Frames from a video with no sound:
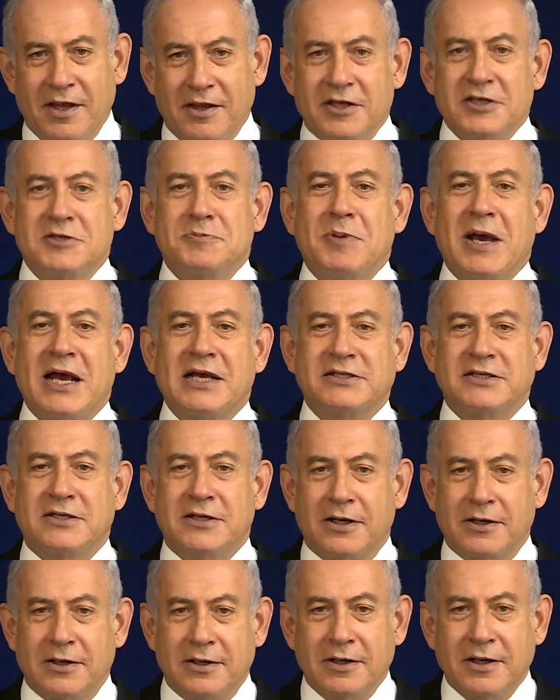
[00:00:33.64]
This past
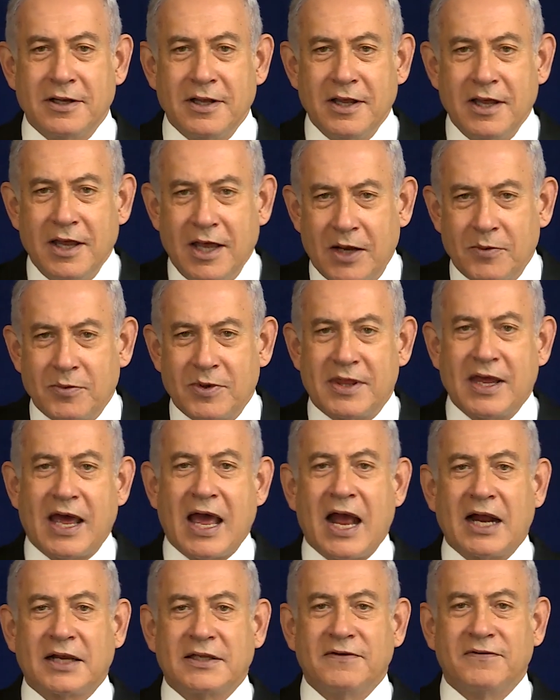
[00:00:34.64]
year, and with the
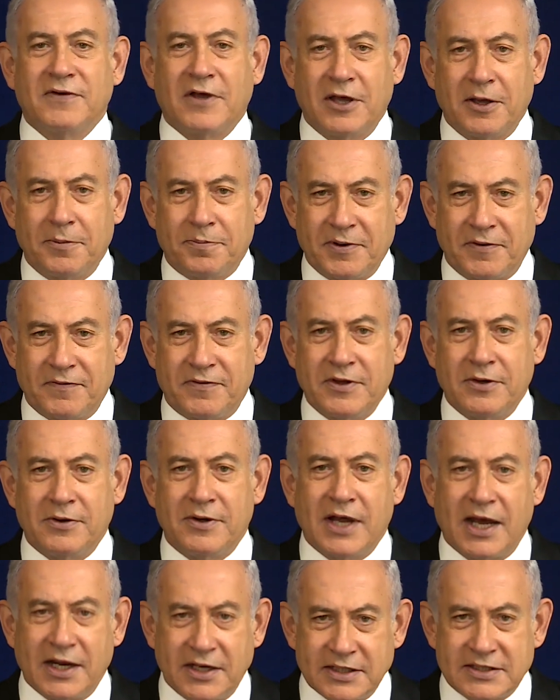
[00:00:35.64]
active help of the
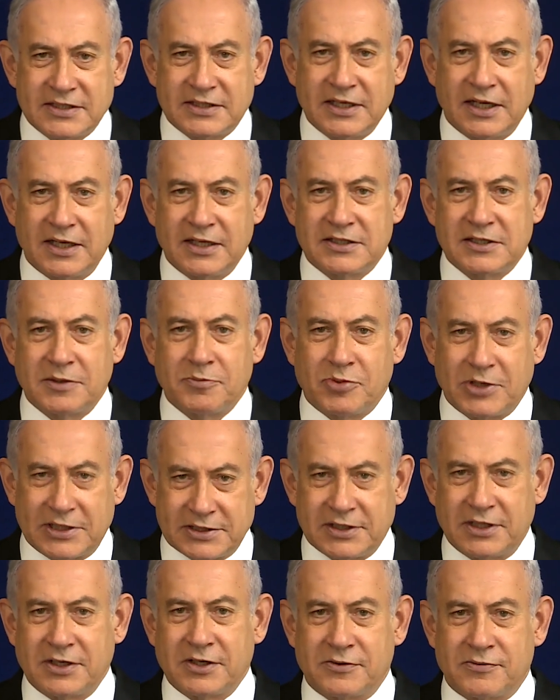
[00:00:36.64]
United States and
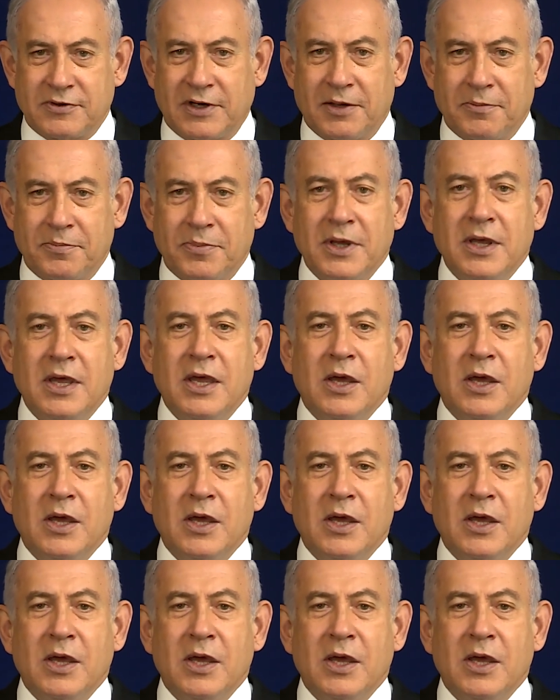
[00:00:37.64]
President Trump,